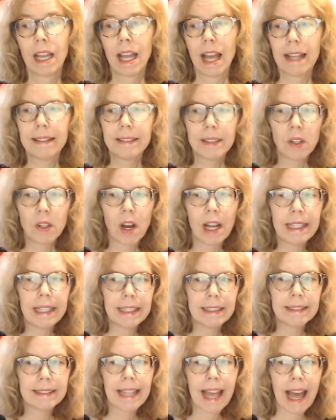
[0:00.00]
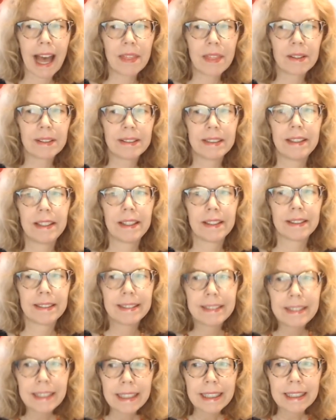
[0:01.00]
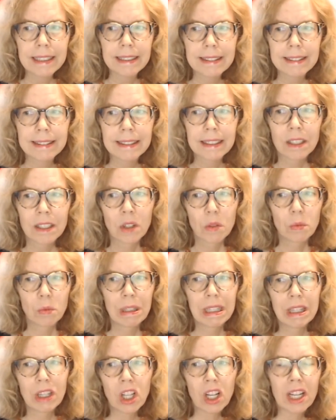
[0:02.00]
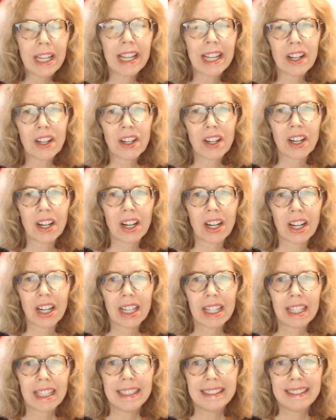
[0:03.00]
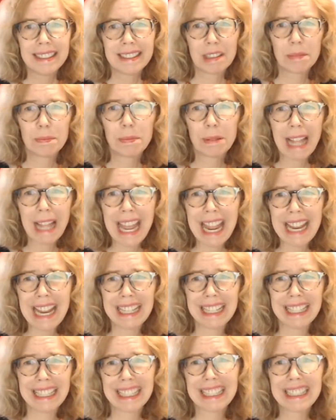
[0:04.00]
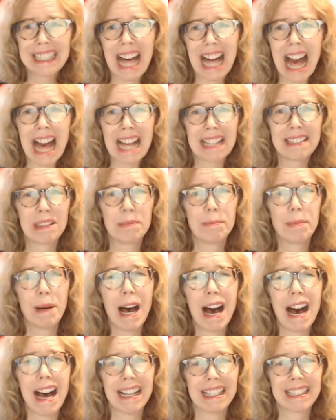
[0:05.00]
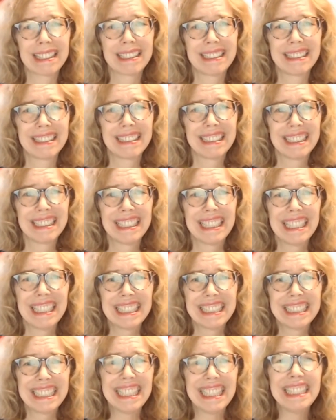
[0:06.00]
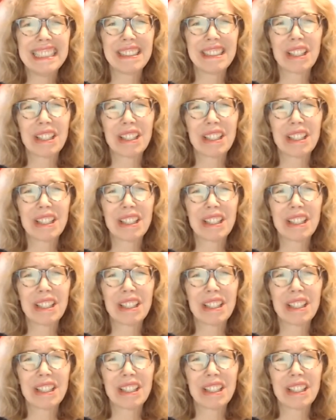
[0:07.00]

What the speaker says: As the audience gathers in their seats, we look at her displayed in a glass box. She is the